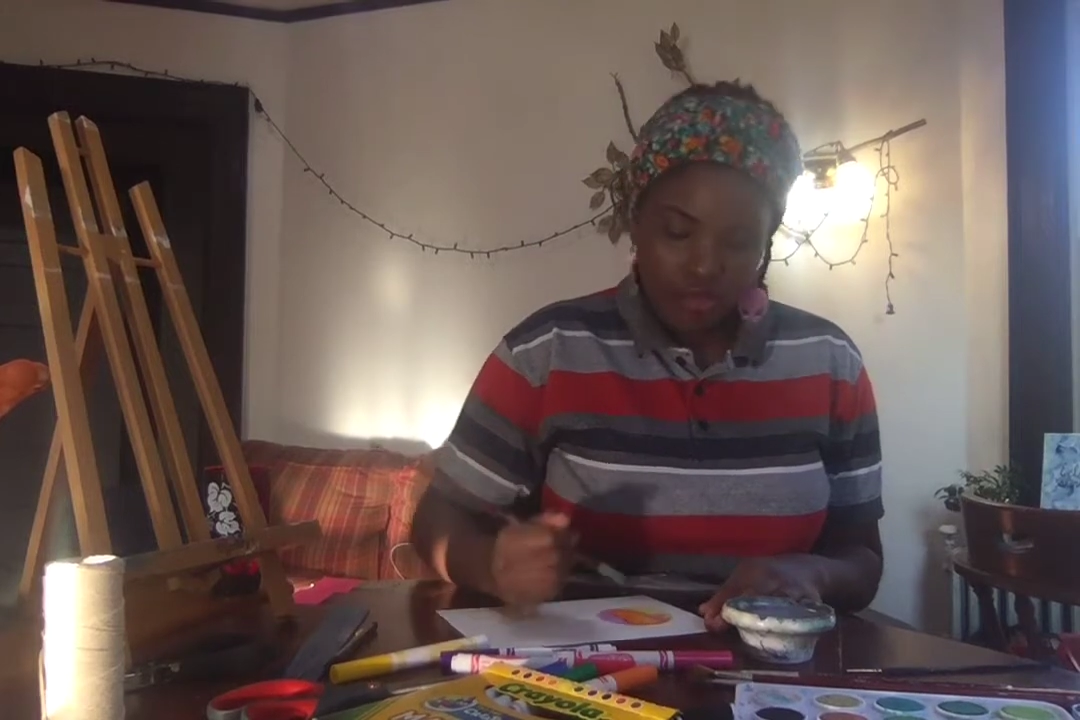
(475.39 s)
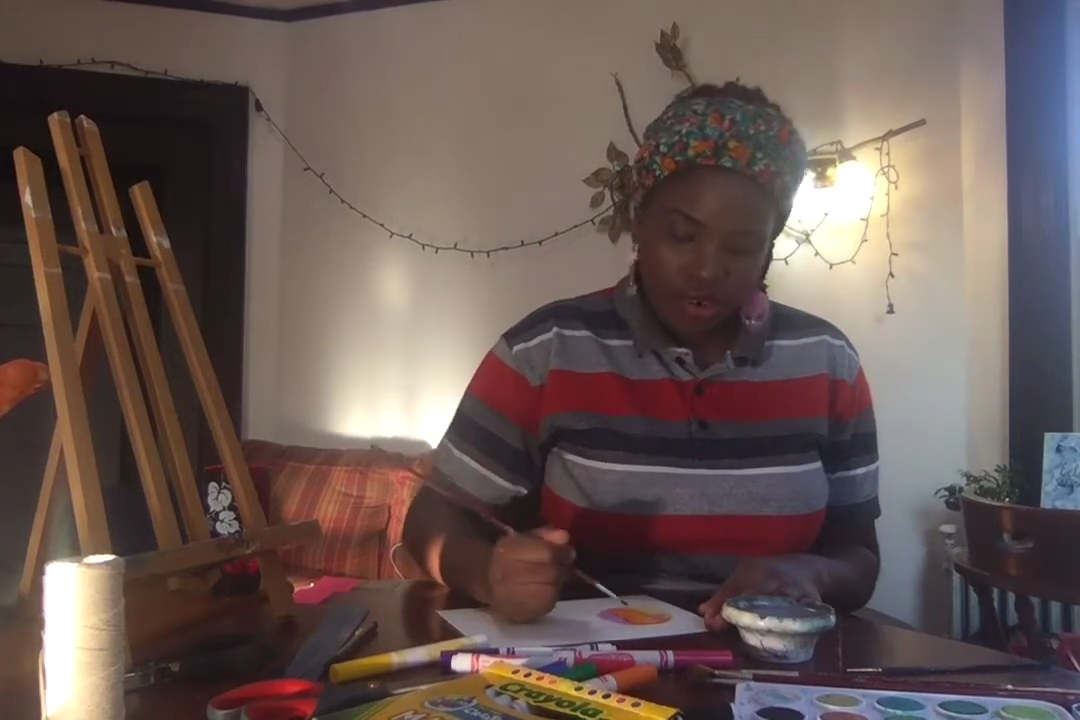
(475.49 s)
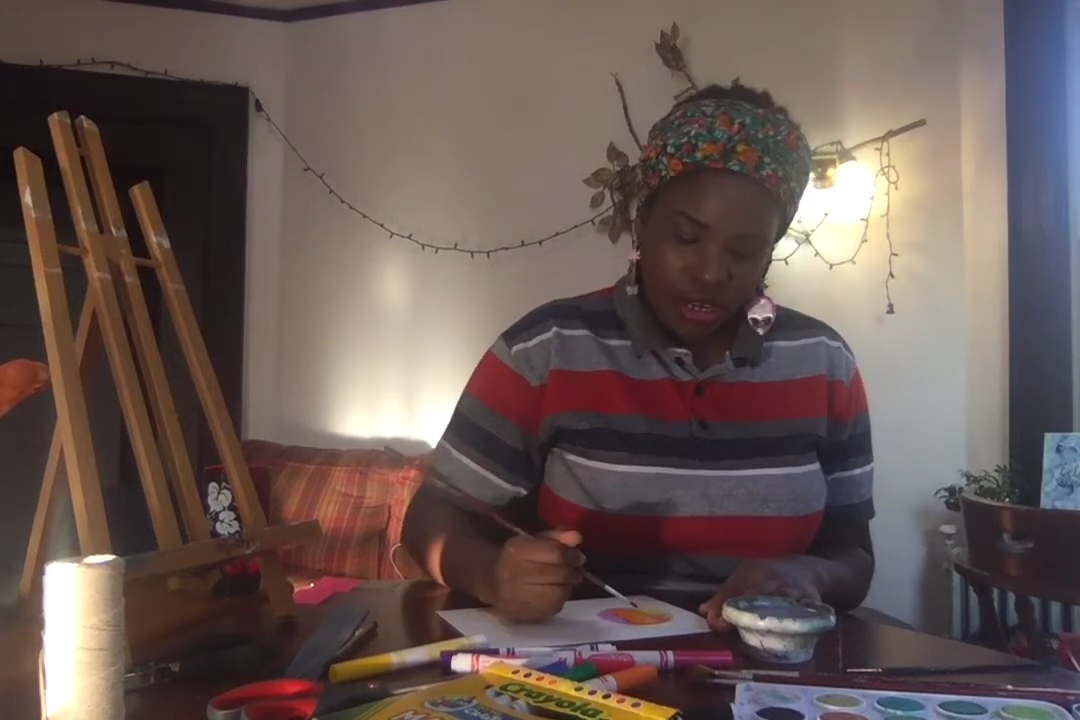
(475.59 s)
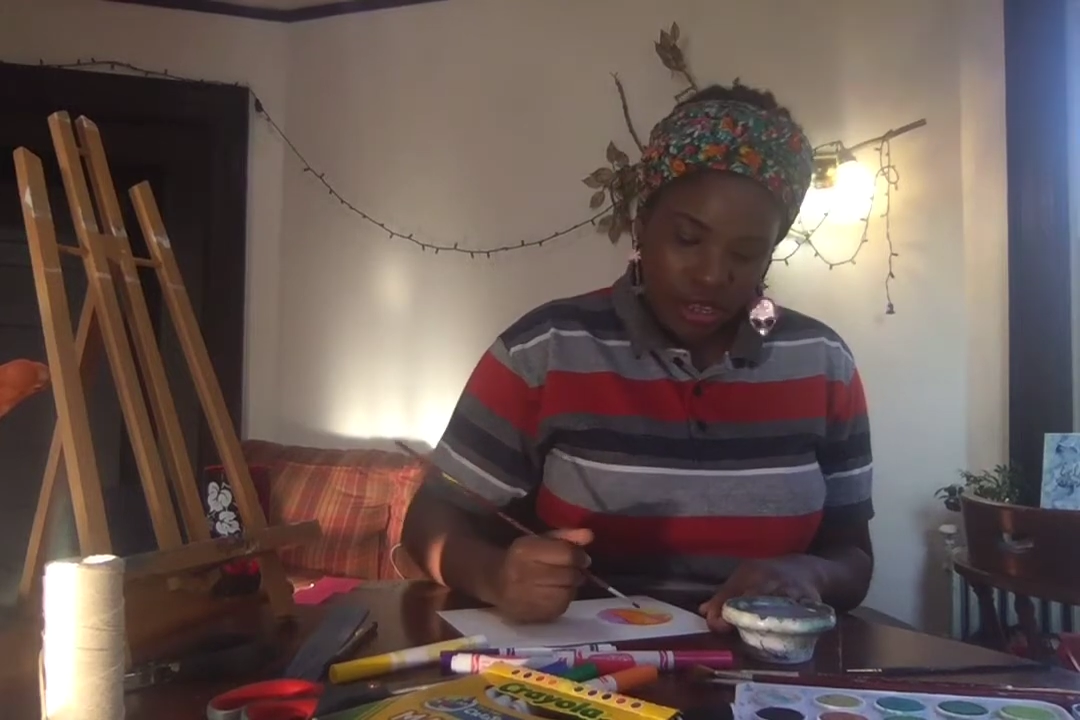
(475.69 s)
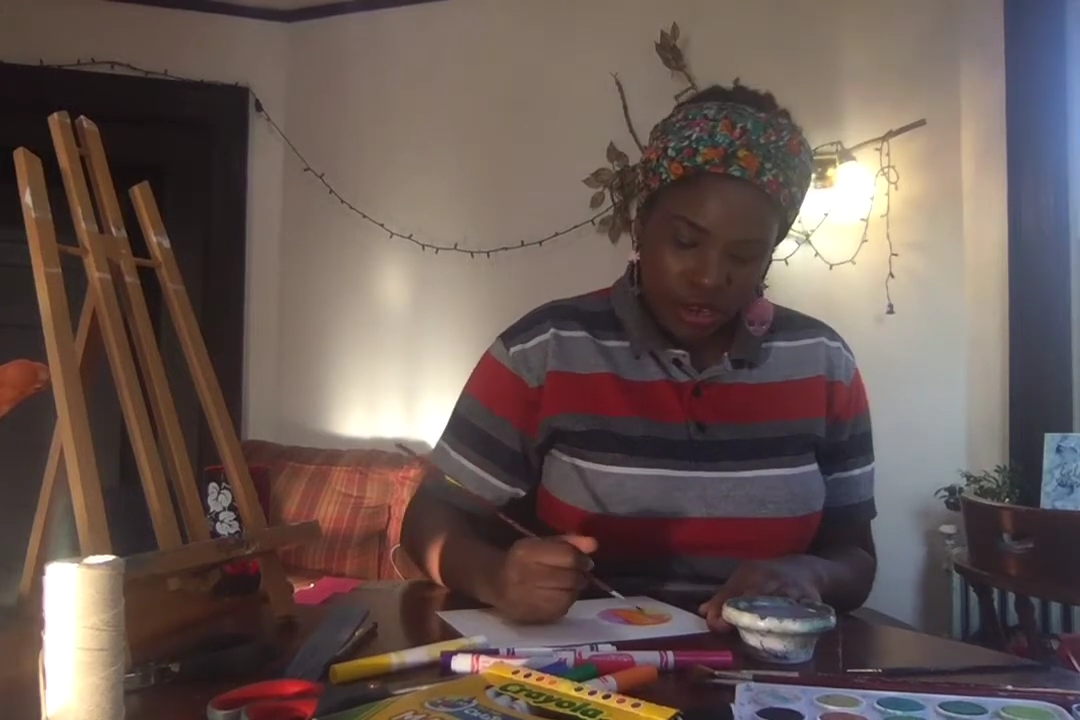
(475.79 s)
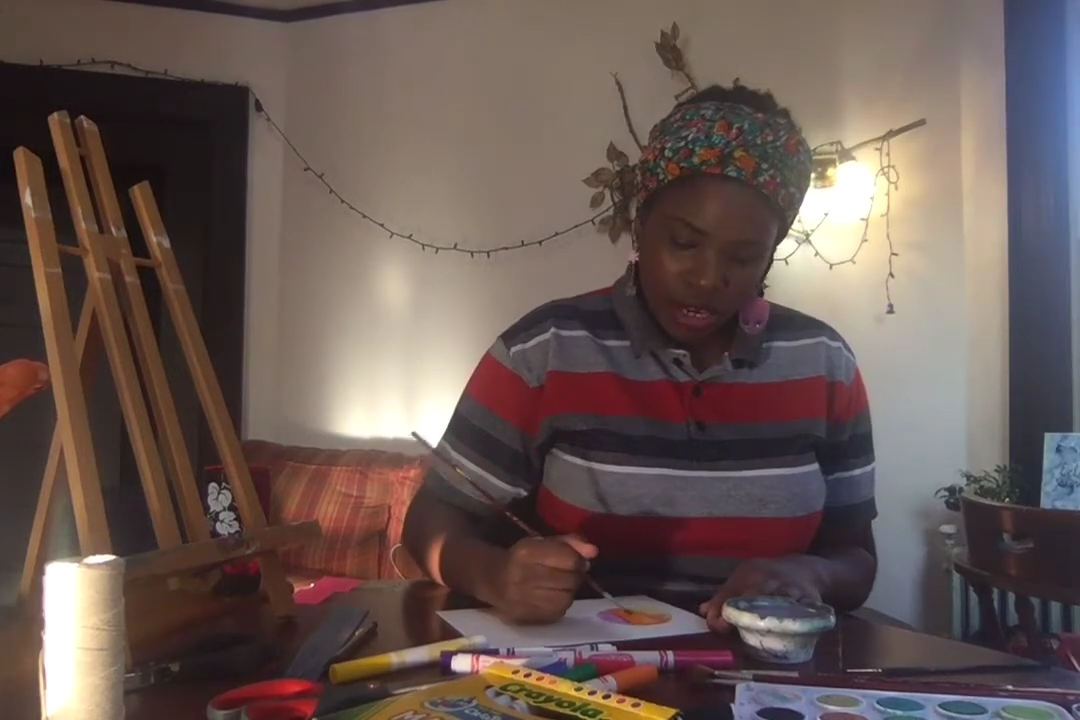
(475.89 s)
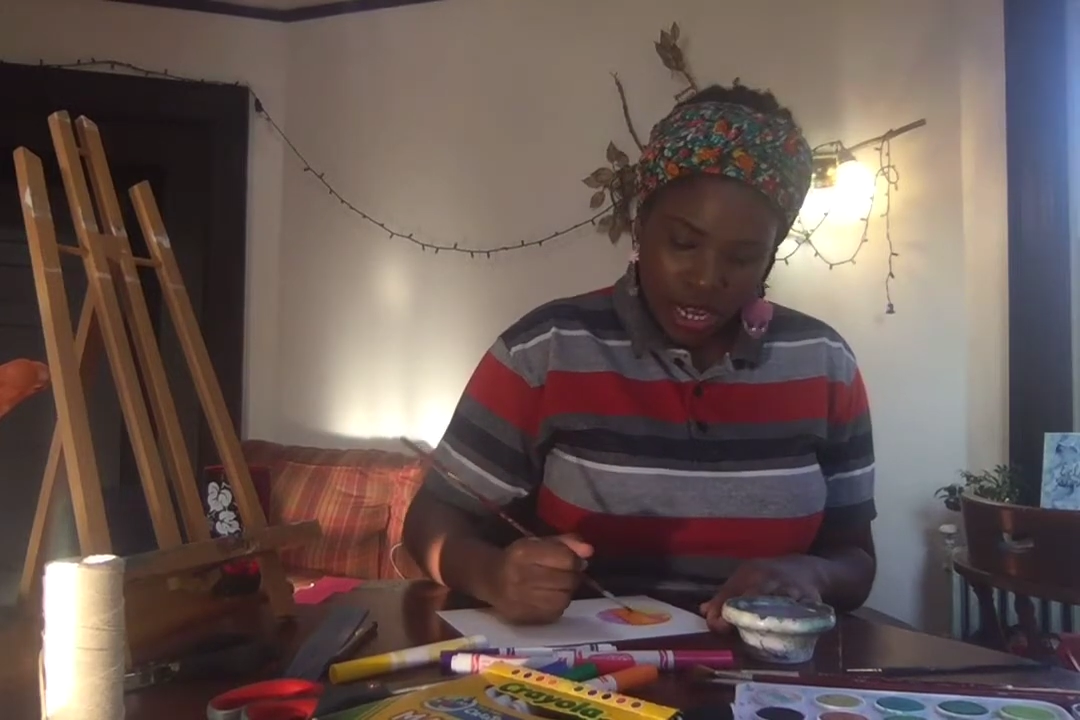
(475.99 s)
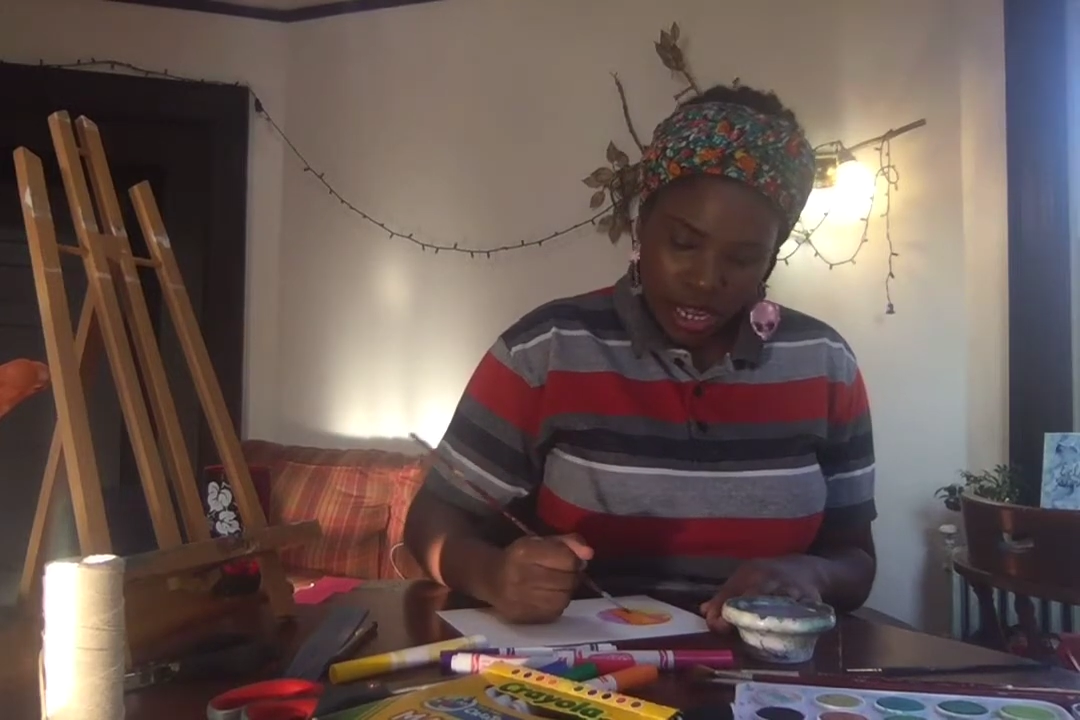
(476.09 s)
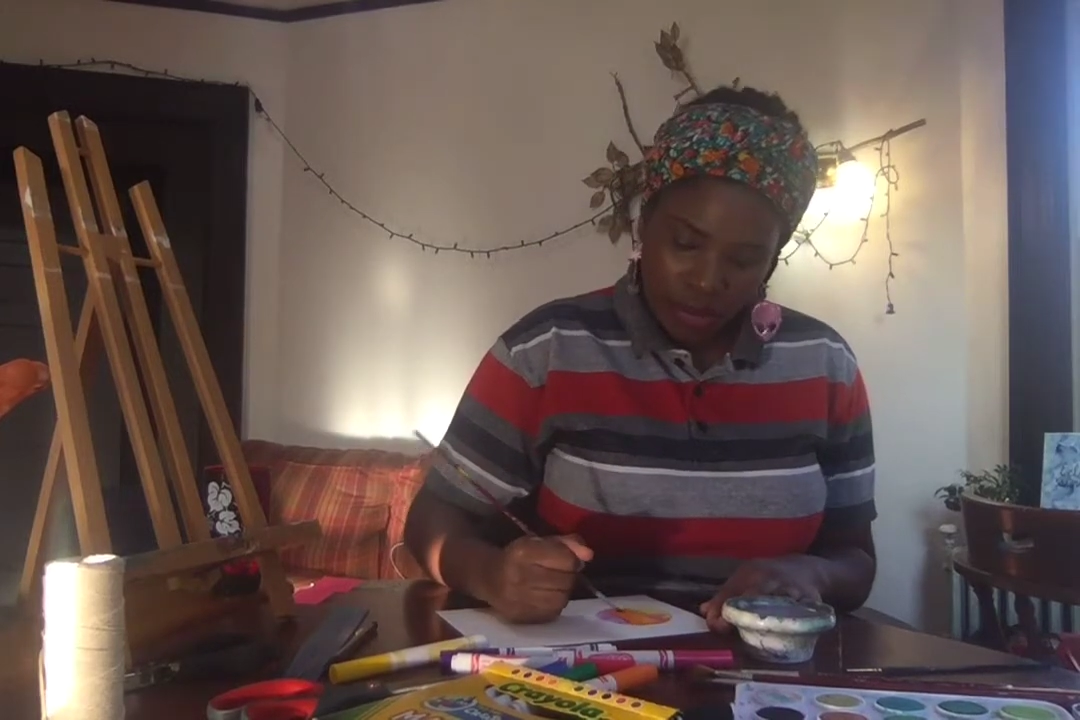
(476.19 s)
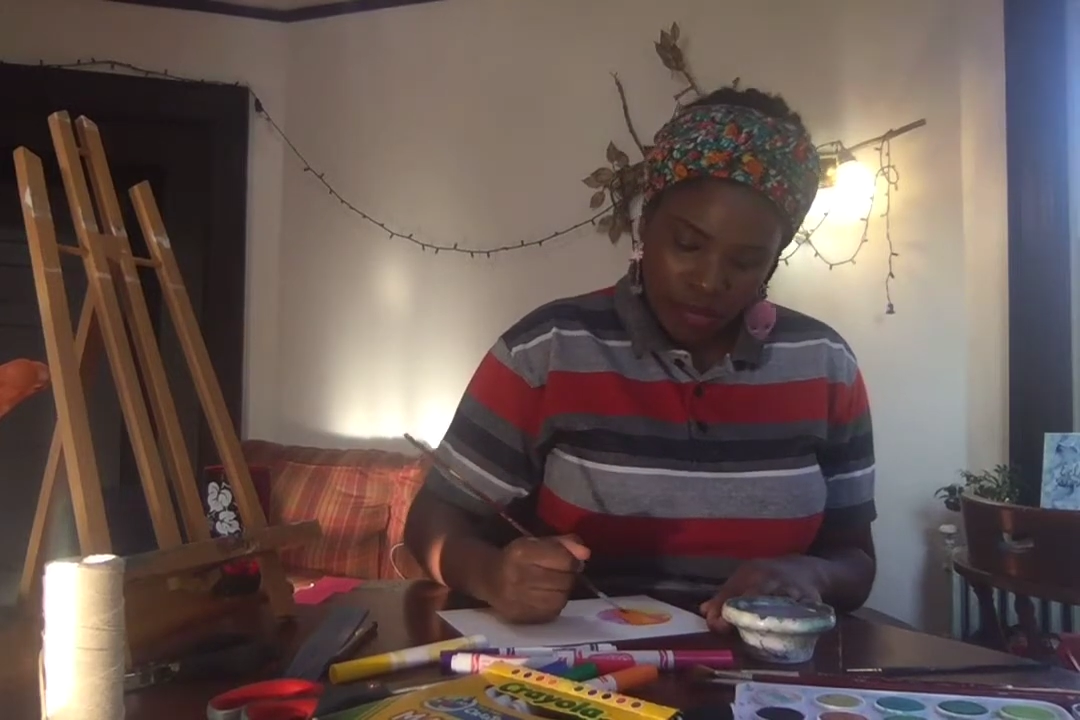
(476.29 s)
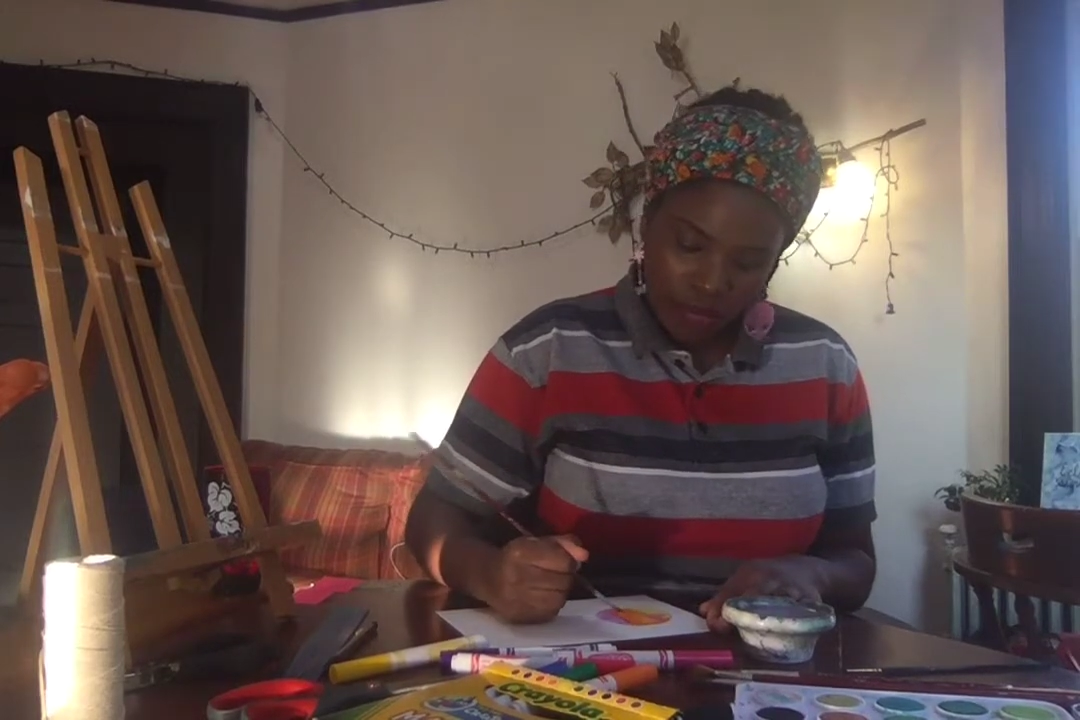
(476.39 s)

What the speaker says: another day.